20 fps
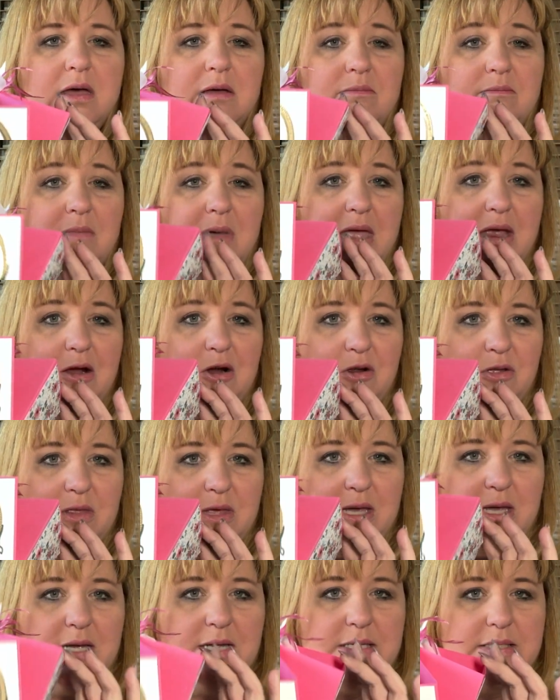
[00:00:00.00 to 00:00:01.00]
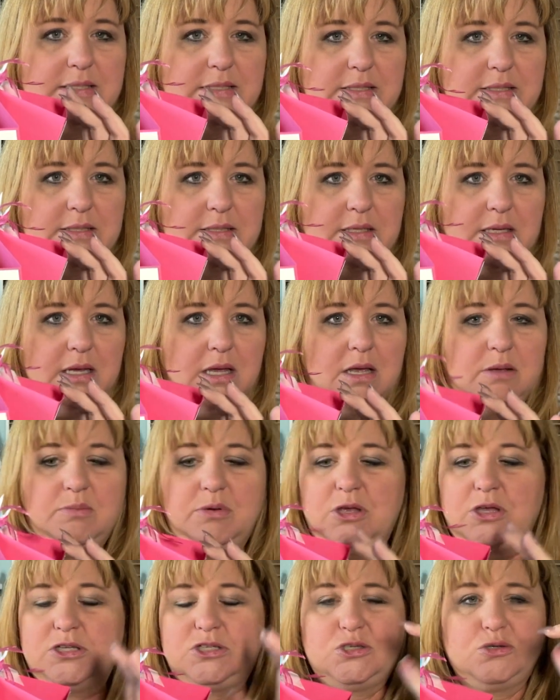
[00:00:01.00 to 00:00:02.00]
make her these.
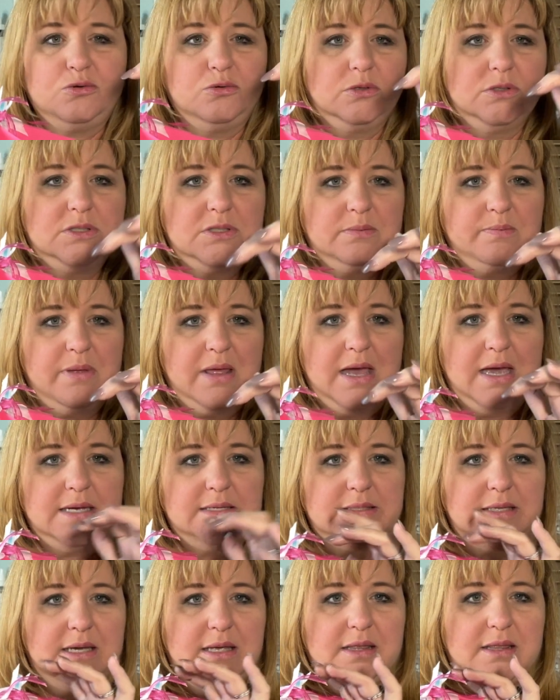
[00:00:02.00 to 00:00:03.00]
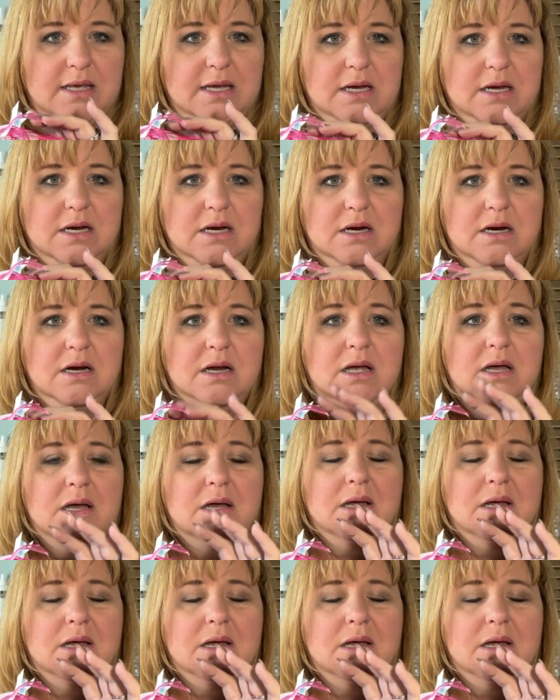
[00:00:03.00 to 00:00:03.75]
Put school supplies in there.